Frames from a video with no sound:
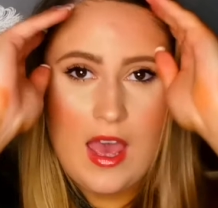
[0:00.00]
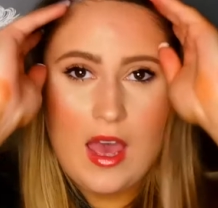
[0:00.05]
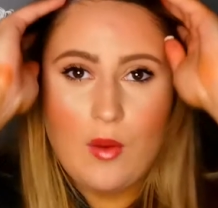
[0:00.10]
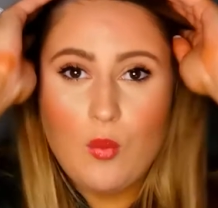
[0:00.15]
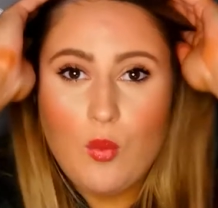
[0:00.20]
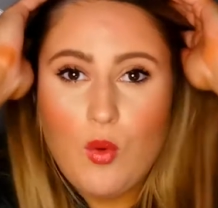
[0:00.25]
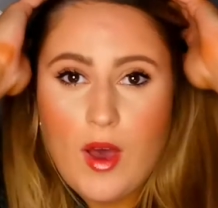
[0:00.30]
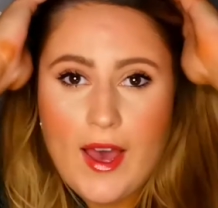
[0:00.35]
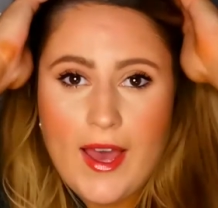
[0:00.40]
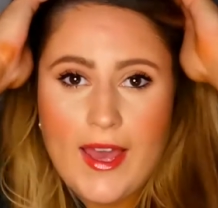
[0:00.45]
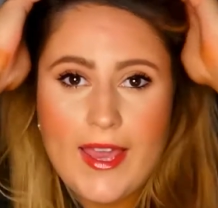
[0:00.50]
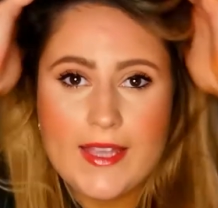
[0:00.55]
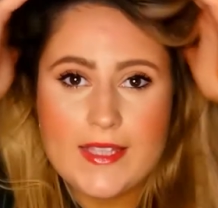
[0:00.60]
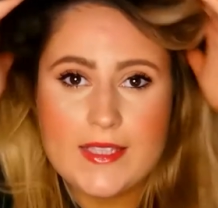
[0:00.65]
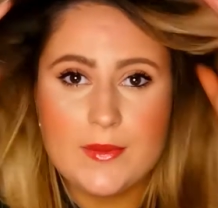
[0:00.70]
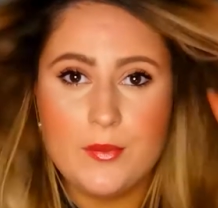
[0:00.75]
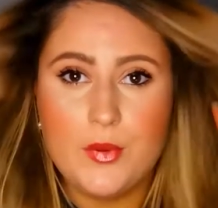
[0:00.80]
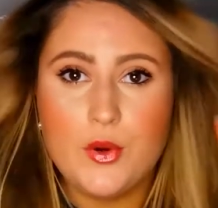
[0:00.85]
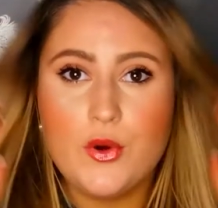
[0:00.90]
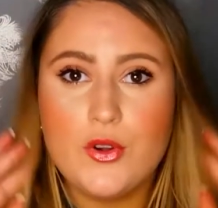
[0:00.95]
and why
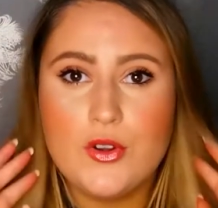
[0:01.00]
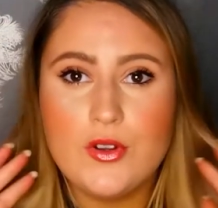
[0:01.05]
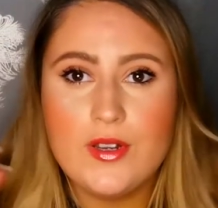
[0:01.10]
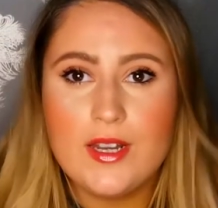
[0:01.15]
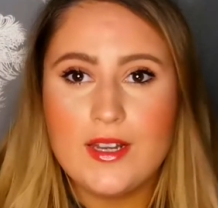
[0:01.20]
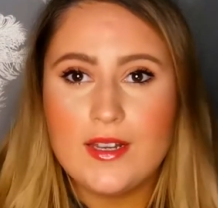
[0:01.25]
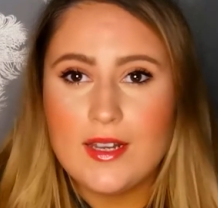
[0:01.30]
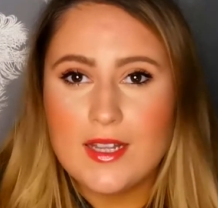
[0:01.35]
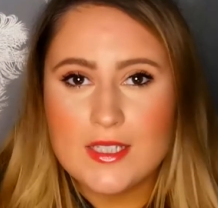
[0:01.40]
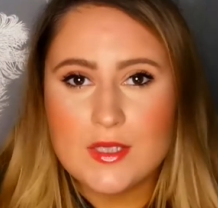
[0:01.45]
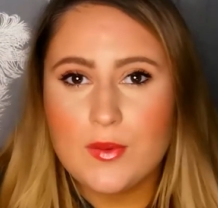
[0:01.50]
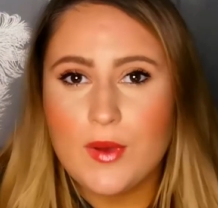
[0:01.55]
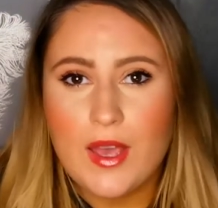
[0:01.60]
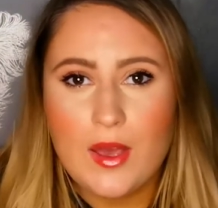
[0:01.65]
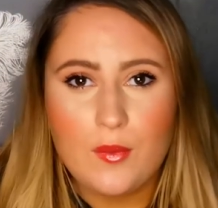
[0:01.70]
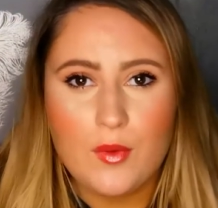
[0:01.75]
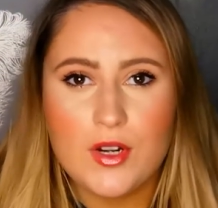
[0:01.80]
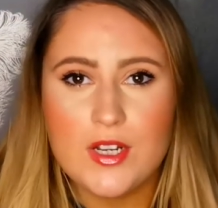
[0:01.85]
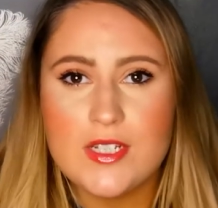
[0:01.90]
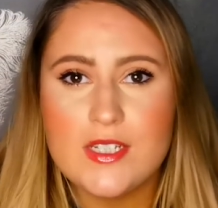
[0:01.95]
it's important, and that's why
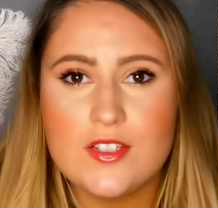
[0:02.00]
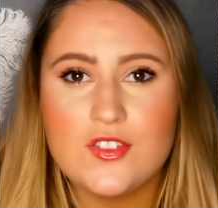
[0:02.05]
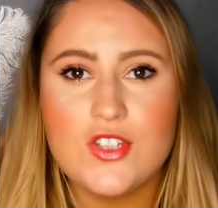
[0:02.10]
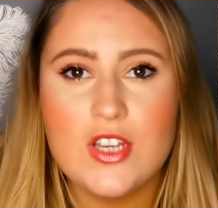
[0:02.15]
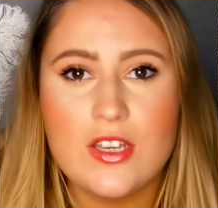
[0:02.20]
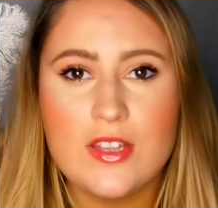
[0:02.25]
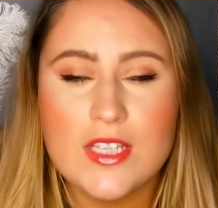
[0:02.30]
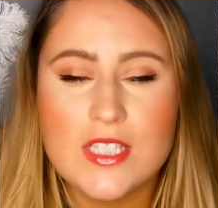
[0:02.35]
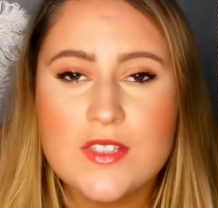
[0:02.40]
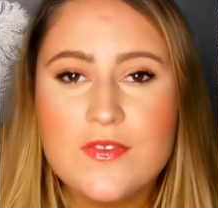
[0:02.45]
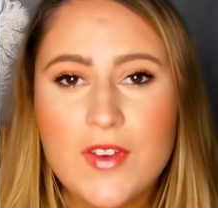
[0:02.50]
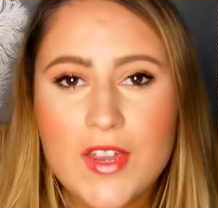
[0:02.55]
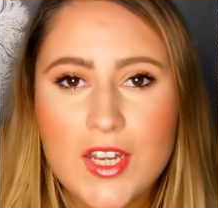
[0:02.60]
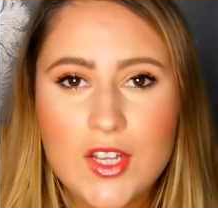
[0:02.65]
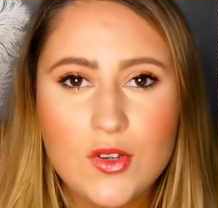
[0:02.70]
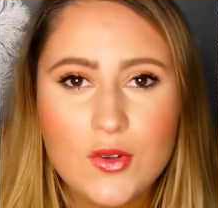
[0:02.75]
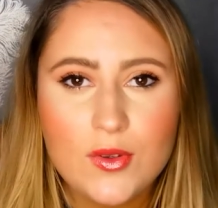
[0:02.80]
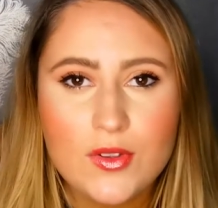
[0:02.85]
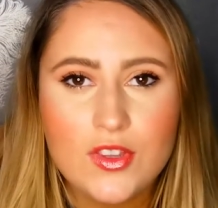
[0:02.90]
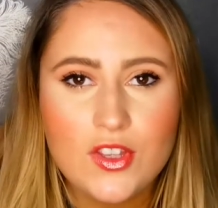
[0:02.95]
I wanted to share this
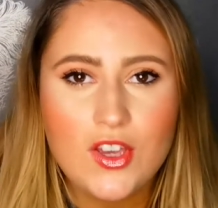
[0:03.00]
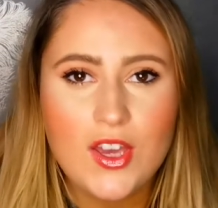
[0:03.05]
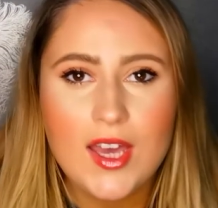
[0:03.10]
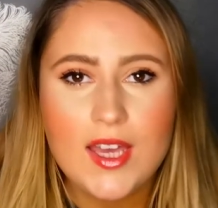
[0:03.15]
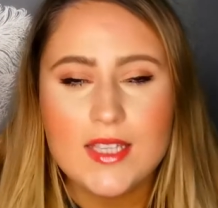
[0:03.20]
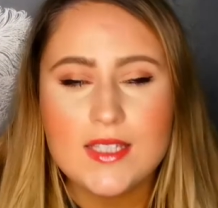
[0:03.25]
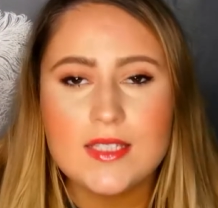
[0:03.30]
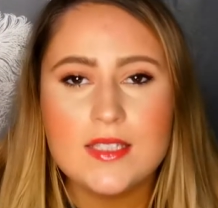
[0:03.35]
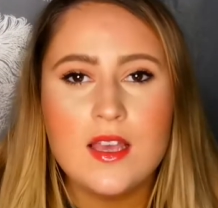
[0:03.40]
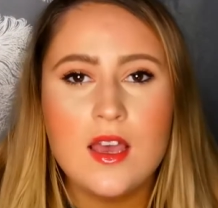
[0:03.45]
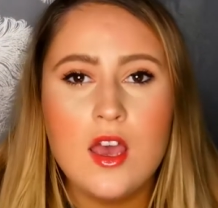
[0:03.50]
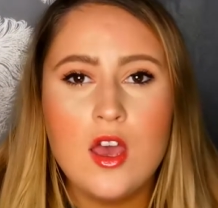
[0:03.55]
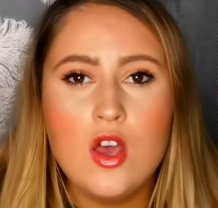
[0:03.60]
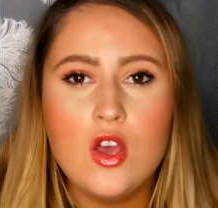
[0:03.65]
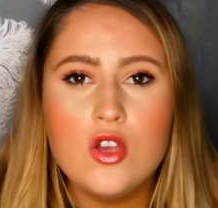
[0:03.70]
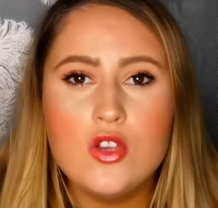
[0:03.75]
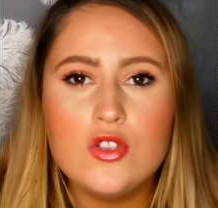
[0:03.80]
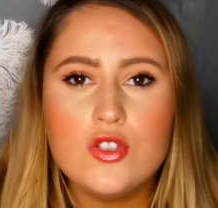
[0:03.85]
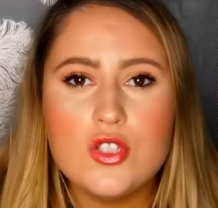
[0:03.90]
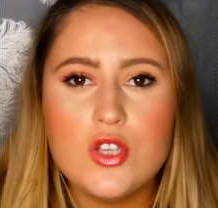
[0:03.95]
video with you guys.
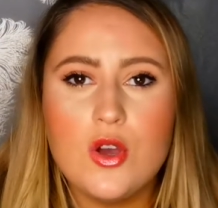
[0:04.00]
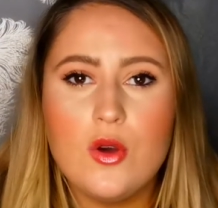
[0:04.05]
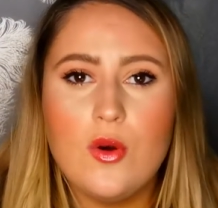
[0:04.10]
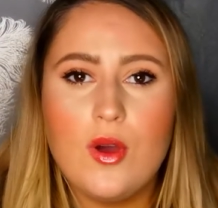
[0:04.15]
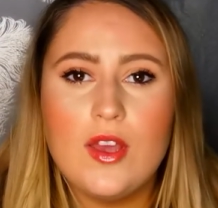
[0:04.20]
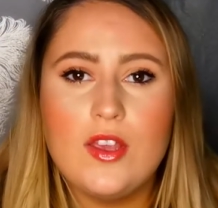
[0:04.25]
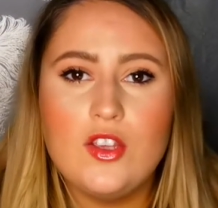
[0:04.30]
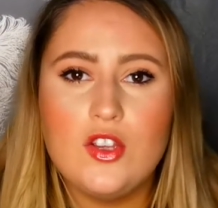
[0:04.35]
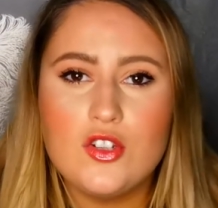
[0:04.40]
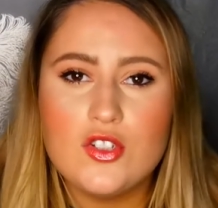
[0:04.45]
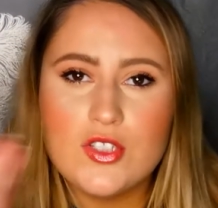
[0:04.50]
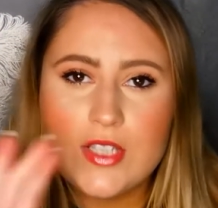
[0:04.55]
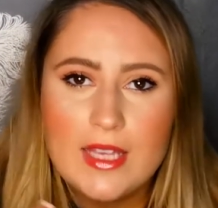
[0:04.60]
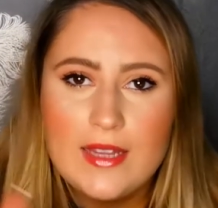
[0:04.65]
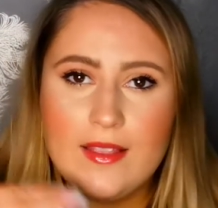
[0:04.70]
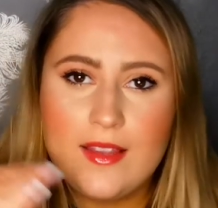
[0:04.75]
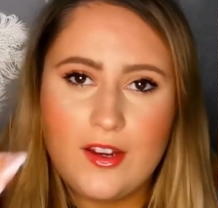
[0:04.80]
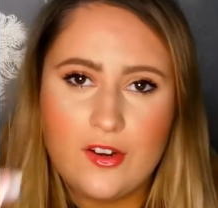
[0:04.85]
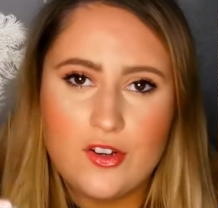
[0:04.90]
So your skin